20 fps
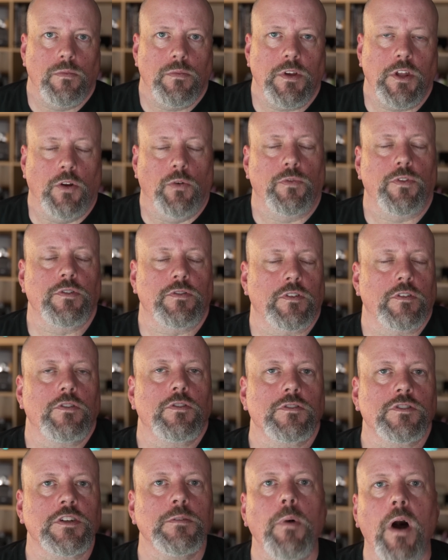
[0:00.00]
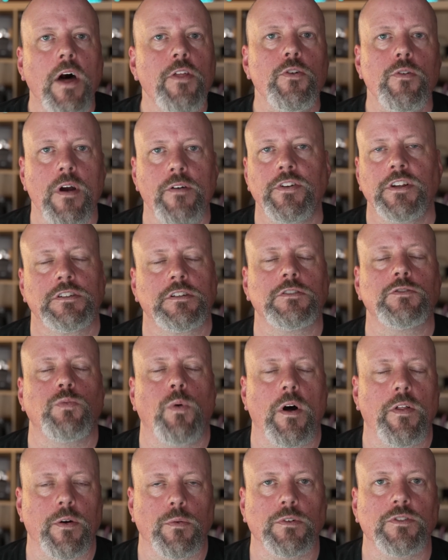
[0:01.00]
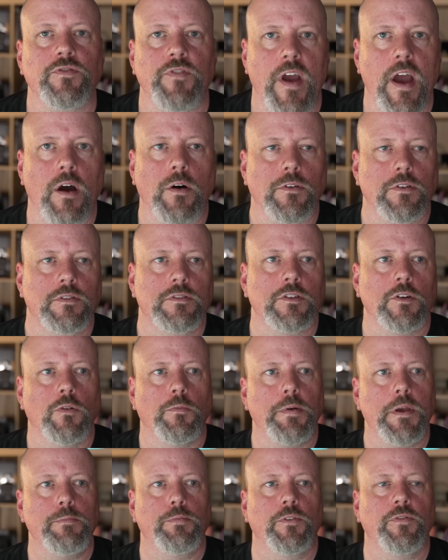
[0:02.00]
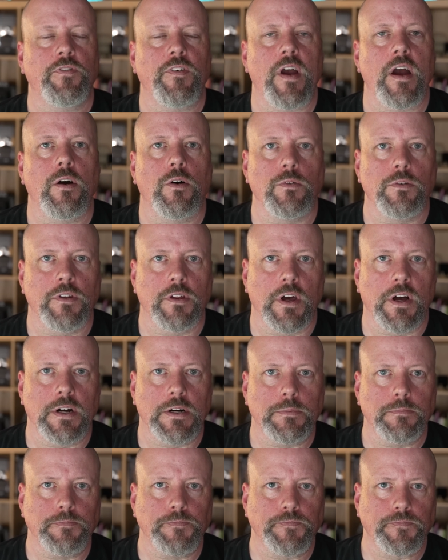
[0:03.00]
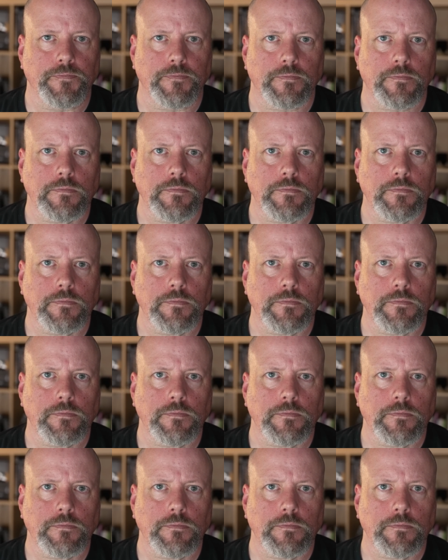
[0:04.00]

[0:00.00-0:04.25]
you know there's there's some other evidence as well that was found so people found um,